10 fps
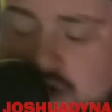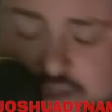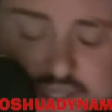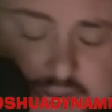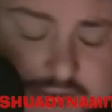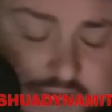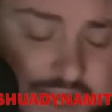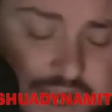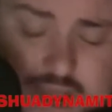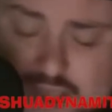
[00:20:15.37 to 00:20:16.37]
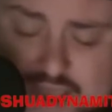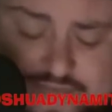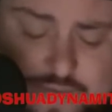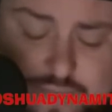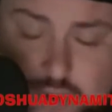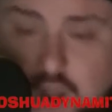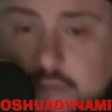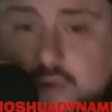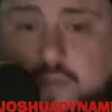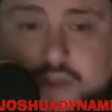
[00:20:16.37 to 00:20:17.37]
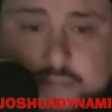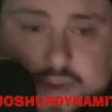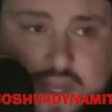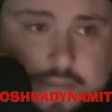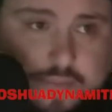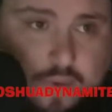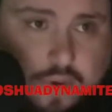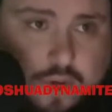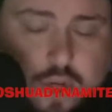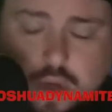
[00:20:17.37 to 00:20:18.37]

and I'll say it again, I have a problem with people